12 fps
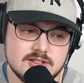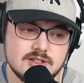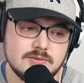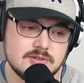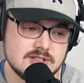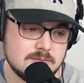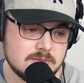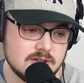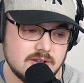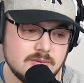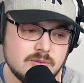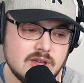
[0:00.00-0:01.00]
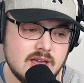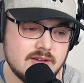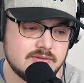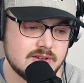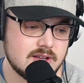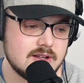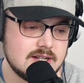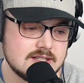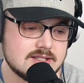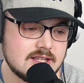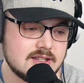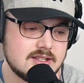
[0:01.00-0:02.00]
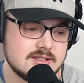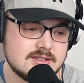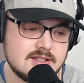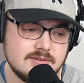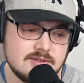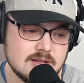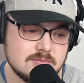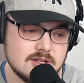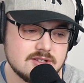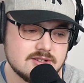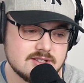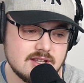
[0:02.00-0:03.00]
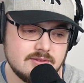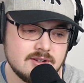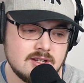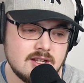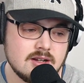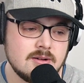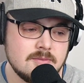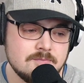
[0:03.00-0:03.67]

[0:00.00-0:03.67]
So for example, if we have, let's say this D flat major 7 here,